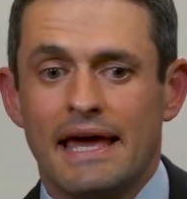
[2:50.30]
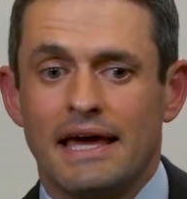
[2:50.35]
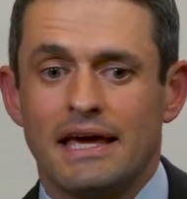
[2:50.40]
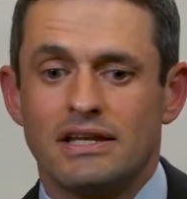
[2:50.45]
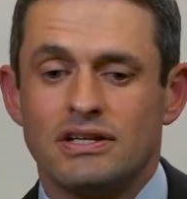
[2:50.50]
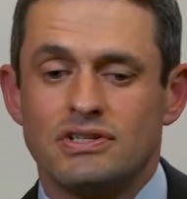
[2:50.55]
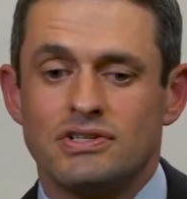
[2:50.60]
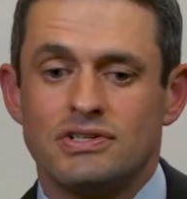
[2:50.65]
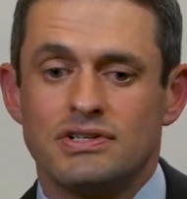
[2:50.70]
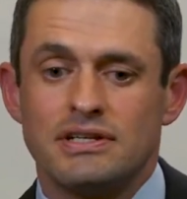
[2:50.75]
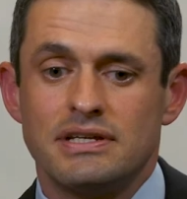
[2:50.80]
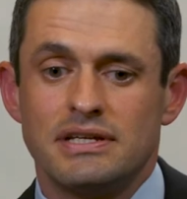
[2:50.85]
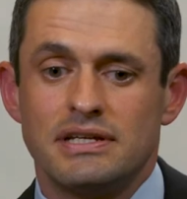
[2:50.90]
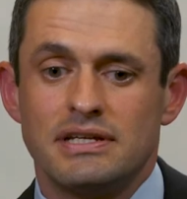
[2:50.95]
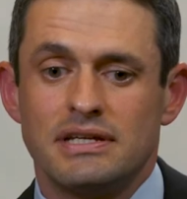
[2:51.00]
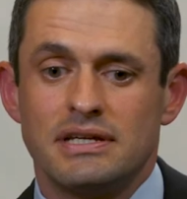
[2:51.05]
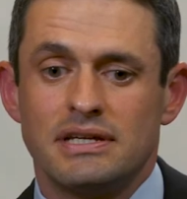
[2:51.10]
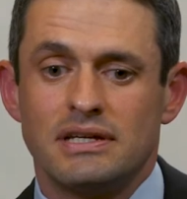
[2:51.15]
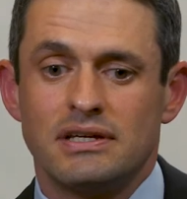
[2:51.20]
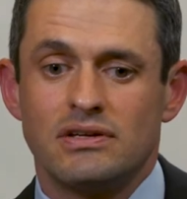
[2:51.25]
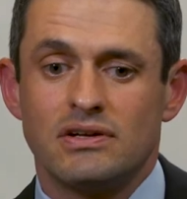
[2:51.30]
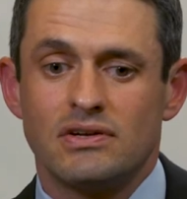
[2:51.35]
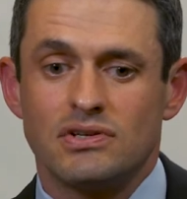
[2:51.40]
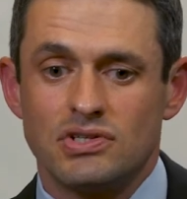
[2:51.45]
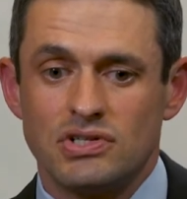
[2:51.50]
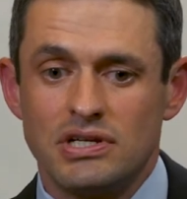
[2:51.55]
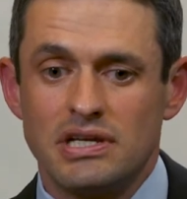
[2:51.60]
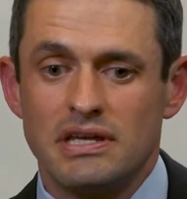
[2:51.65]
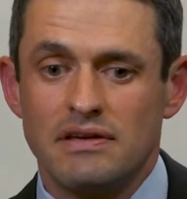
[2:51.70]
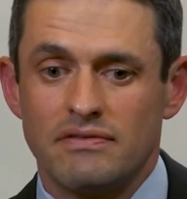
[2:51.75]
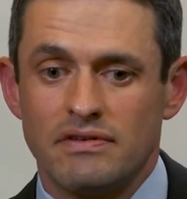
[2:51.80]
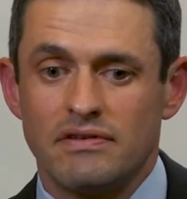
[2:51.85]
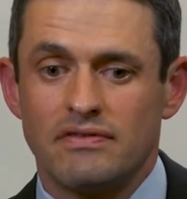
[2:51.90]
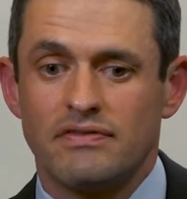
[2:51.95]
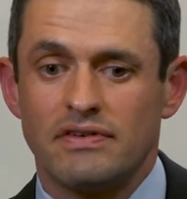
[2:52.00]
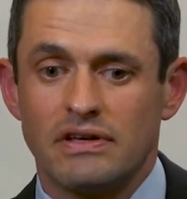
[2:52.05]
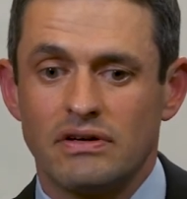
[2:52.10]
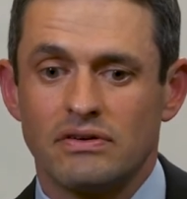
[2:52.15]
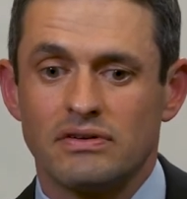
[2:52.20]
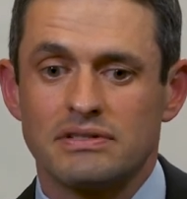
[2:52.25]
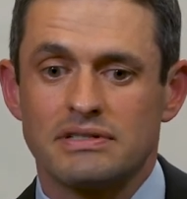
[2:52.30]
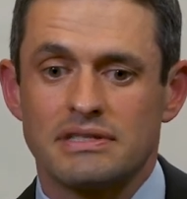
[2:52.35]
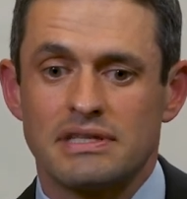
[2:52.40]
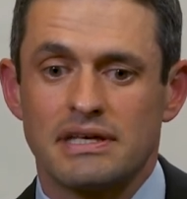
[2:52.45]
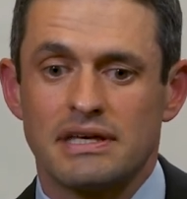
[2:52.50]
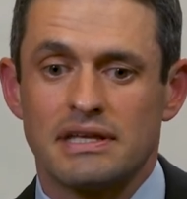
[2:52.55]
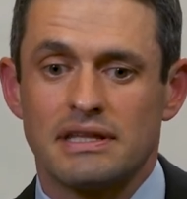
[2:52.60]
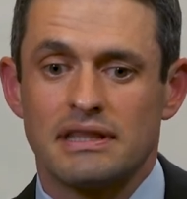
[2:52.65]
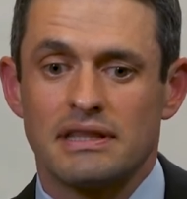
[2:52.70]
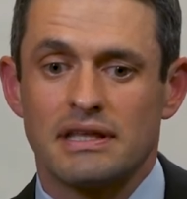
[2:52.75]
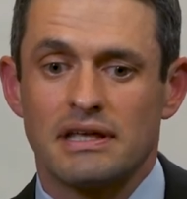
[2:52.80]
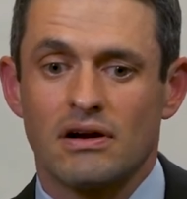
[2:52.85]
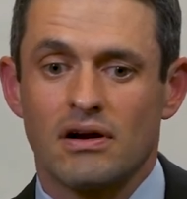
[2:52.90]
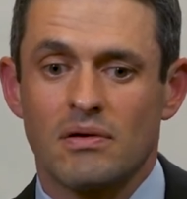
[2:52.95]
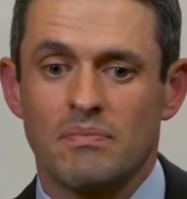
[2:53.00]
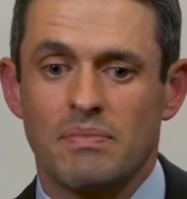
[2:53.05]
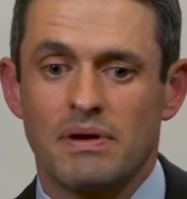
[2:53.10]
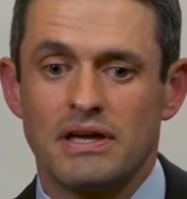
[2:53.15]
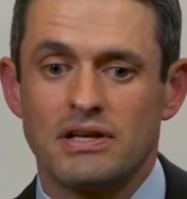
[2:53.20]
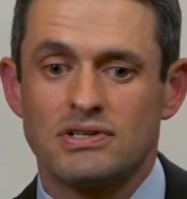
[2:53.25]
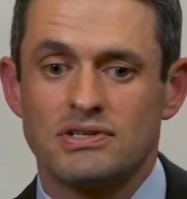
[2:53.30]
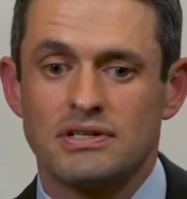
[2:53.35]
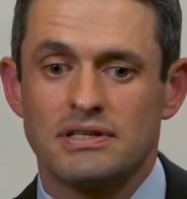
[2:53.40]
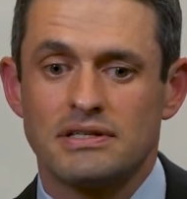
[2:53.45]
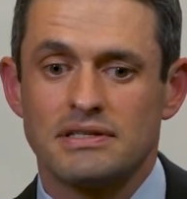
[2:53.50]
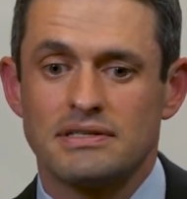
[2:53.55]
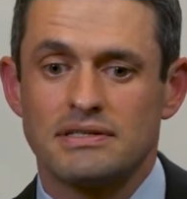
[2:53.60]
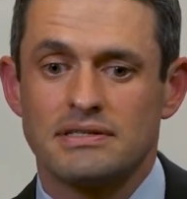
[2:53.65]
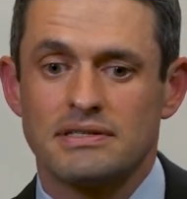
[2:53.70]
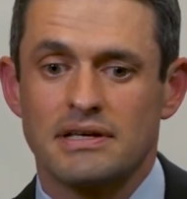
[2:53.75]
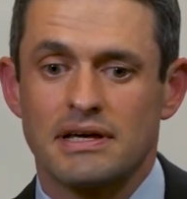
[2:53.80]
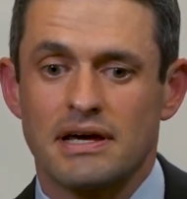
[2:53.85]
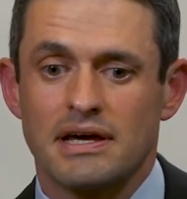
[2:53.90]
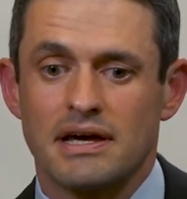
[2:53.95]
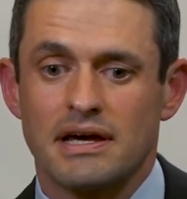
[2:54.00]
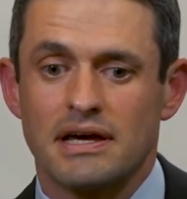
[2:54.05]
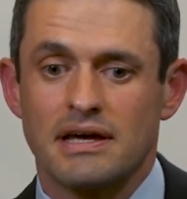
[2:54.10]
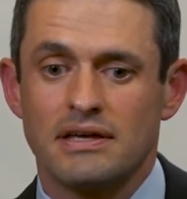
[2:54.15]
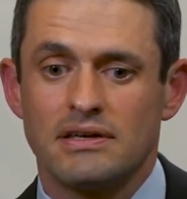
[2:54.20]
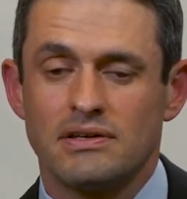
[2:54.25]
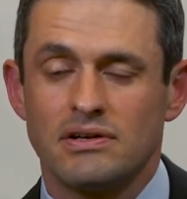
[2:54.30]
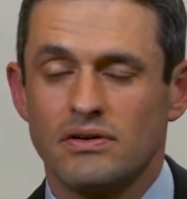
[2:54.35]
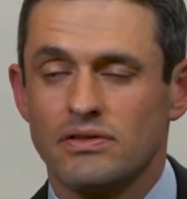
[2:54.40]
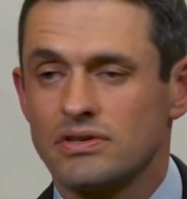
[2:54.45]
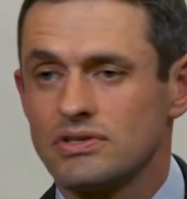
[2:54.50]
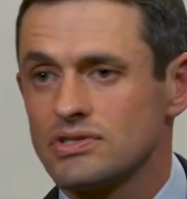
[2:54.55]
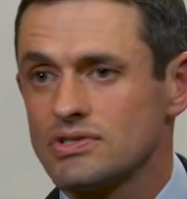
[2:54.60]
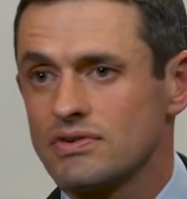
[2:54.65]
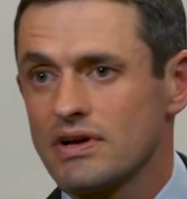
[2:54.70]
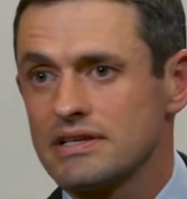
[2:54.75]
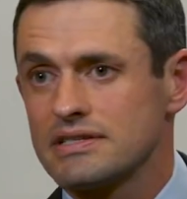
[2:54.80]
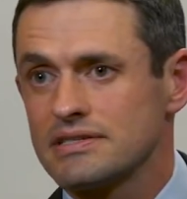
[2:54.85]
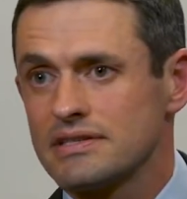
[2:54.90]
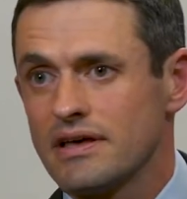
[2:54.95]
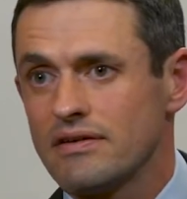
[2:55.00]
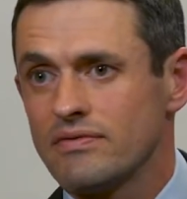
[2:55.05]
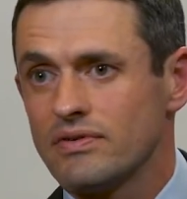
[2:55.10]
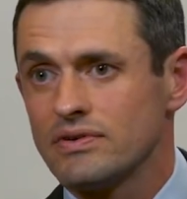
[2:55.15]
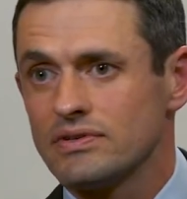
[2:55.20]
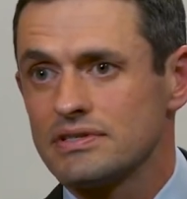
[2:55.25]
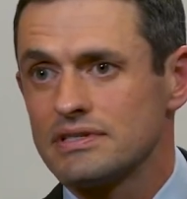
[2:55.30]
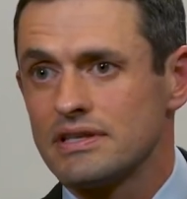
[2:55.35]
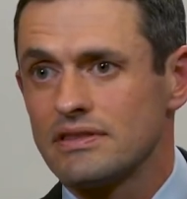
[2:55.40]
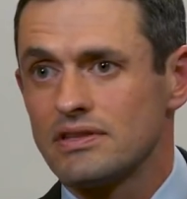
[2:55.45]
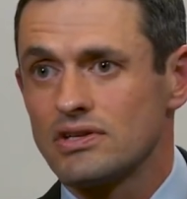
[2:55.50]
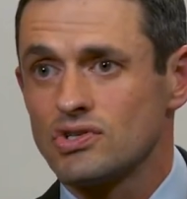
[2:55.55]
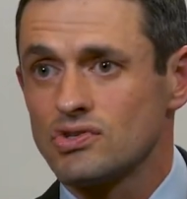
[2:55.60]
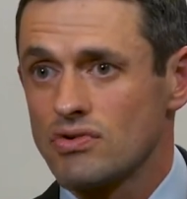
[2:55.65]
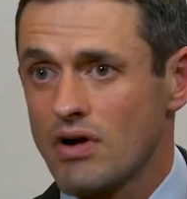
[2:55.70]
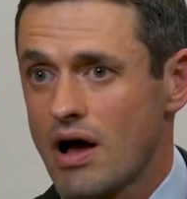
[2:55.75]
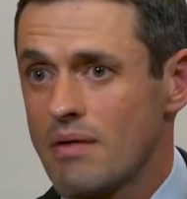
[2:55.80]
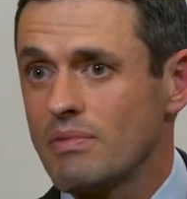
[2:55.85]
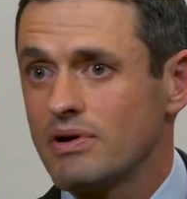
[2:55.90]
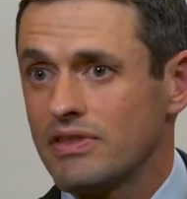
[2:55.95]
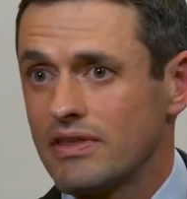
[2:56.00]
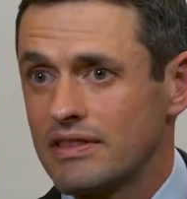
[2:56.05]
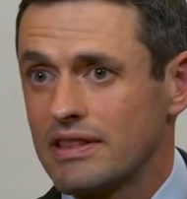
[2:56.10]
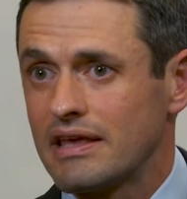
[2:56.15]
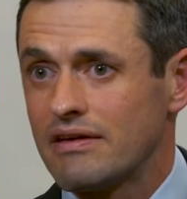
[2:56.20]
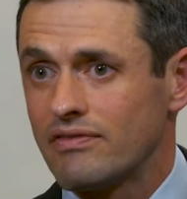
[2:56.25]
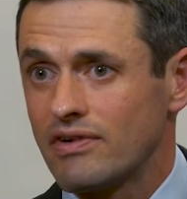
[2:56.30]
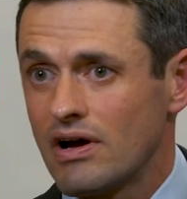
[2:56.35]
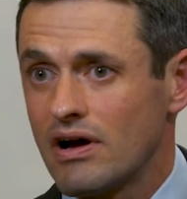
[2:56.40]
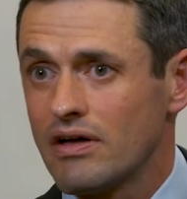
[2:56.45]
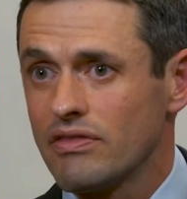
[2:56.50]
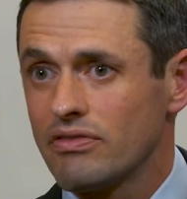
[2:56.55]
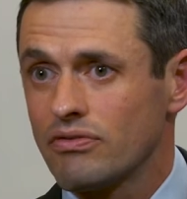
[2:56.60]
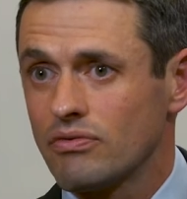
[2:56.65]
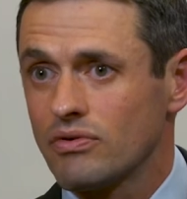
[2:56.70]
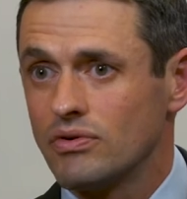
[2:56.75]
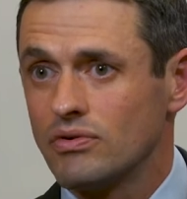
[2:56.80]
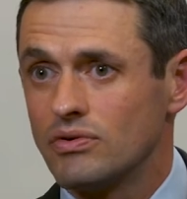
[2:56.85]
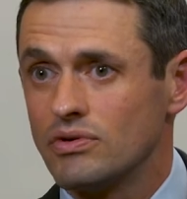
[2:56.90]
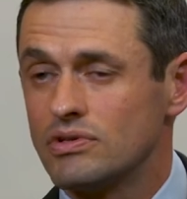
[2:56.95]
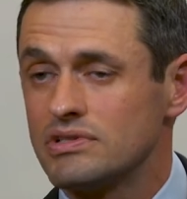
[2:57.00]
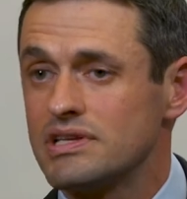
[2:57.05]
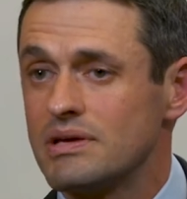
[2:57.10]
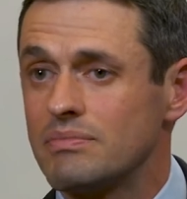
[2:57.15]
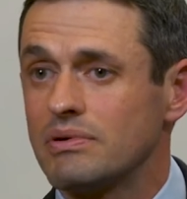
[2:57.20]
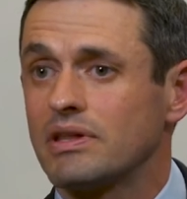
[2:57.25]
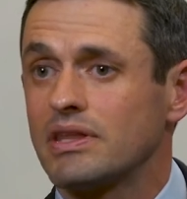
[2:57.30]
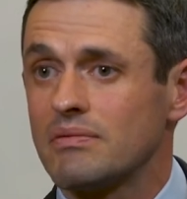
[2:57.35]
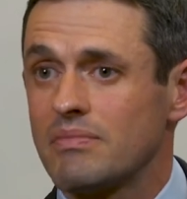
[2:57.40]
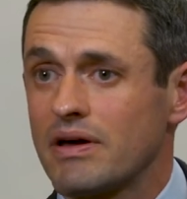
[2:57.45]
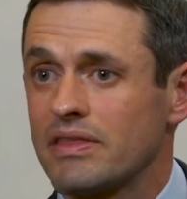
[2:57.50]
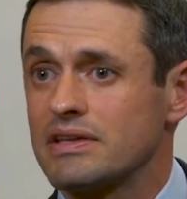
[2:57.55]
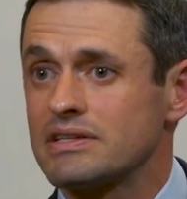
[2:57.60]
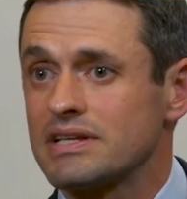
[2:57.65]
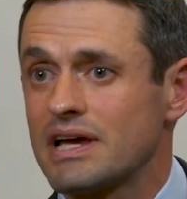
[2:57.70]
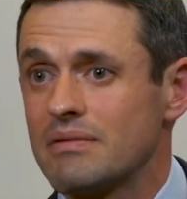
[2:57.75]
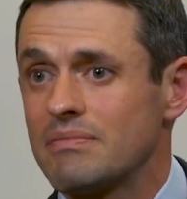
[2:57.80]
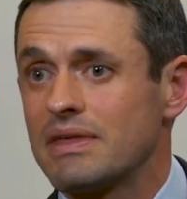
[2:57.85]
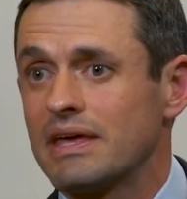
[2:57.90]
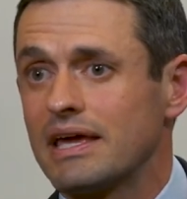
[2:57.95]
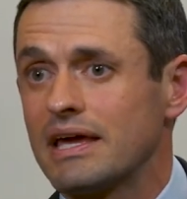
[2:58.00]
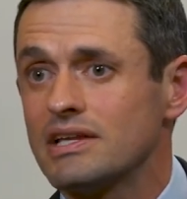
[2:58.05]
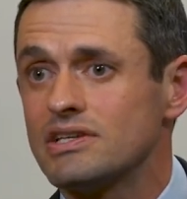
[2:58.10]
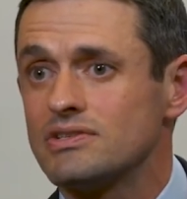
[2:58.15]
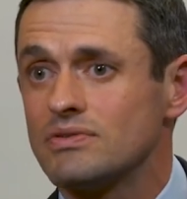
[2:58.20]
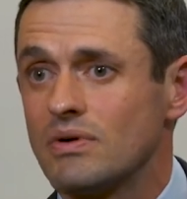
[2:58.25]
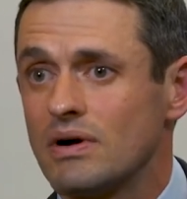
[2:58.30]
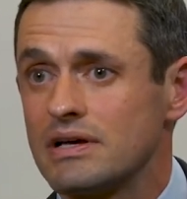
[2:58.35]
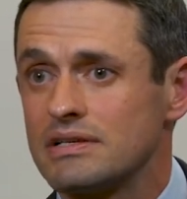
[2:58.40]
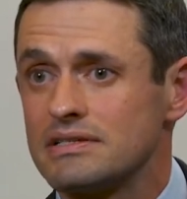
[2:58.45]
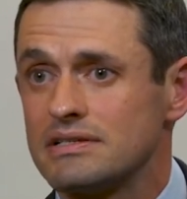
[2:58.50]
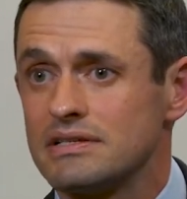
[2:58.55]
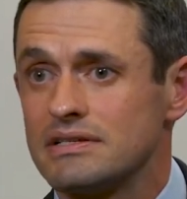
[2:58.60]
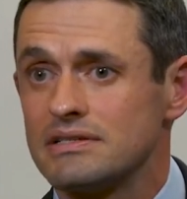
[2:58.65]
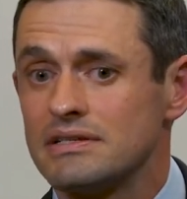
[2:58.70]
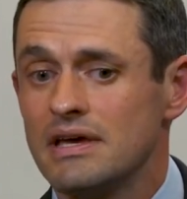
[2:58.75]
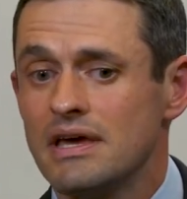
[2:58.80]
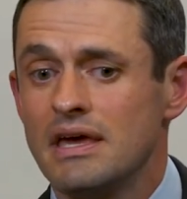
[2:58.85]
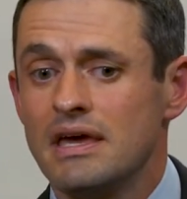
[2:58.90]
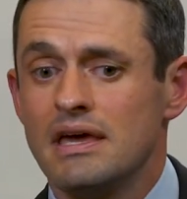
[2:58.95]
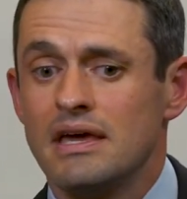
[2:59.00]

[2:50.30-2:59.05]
and she, you know, she even feels that, that our patients, uh, you know, the stress levels and the trauma that they've gone through typically by the time they get to us is,